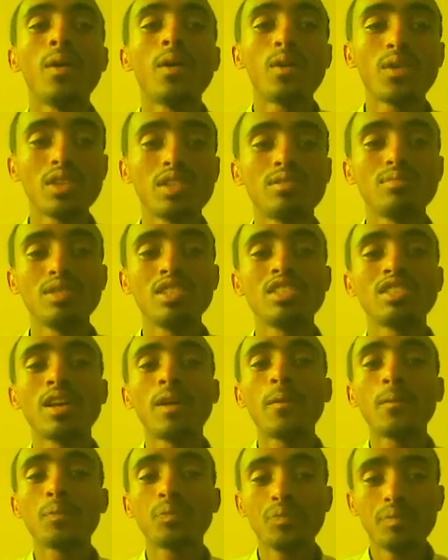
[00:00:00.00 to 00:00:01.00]
which means
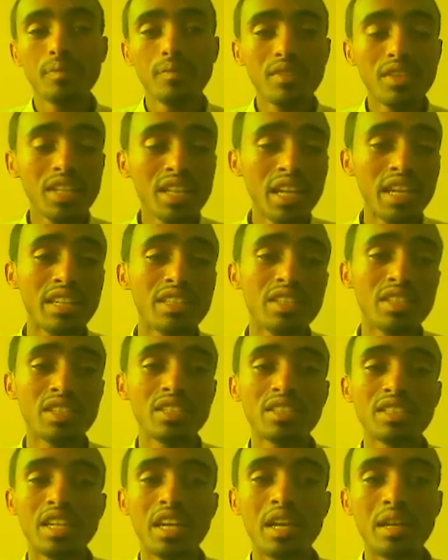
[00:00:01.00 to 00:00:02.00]
it
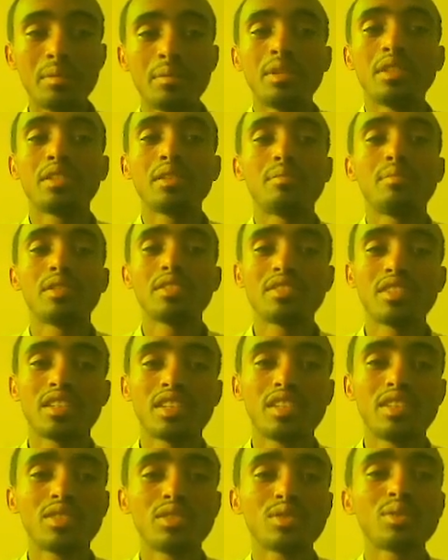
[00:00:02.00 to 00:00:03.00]
is 9 meters per
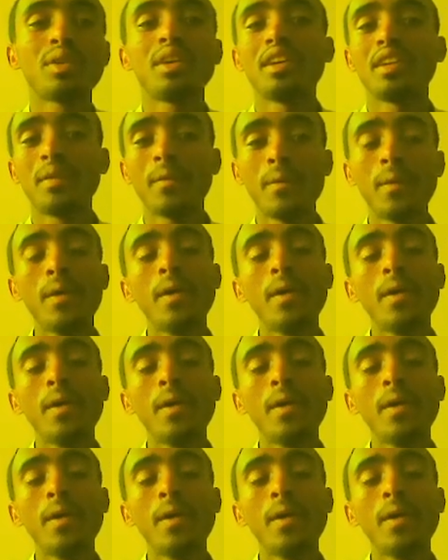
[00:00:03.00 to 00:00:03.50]
second square.